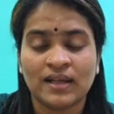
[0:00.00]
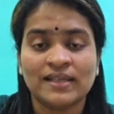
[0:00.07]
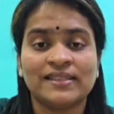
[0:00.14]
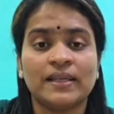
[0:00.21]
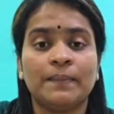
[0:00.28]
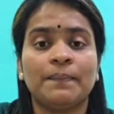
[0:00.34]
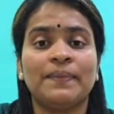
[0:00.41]

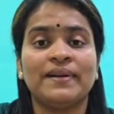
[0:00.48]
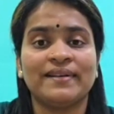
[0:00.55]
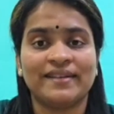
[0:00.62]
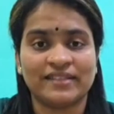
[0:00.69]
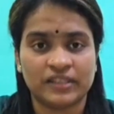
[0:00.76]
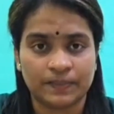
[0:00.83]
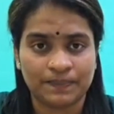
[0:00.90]
simple
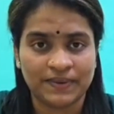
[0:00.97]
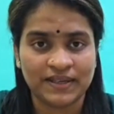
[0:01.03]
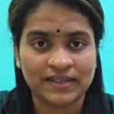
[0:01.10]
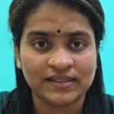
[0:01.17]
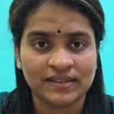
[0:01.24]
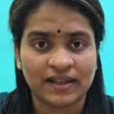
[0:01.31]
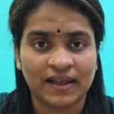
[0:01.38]

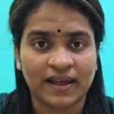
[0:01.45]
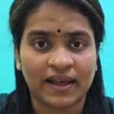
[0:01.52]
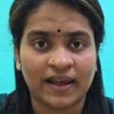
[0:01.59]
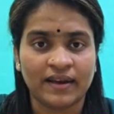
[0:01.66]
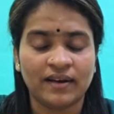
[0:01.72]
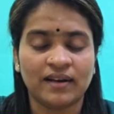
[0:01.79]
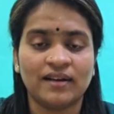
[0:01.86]
recipes,
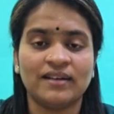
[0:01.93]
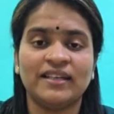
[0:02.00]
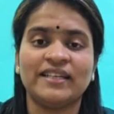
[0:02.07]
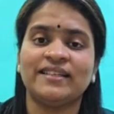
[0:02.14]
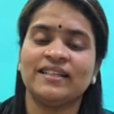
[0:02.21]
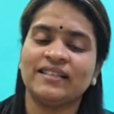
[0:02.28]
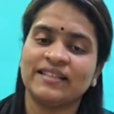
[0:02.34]
and a
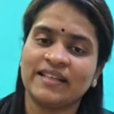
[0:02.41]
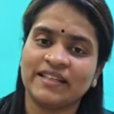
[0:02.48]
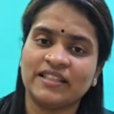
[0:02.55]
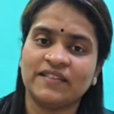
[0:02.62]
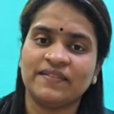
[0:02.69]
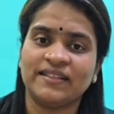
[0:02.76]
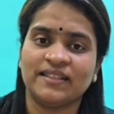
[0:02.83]
little
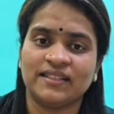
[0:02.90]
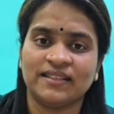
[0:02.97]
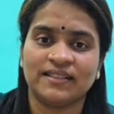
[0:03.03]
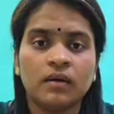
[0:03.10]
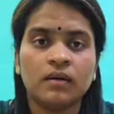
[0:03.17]
creativity.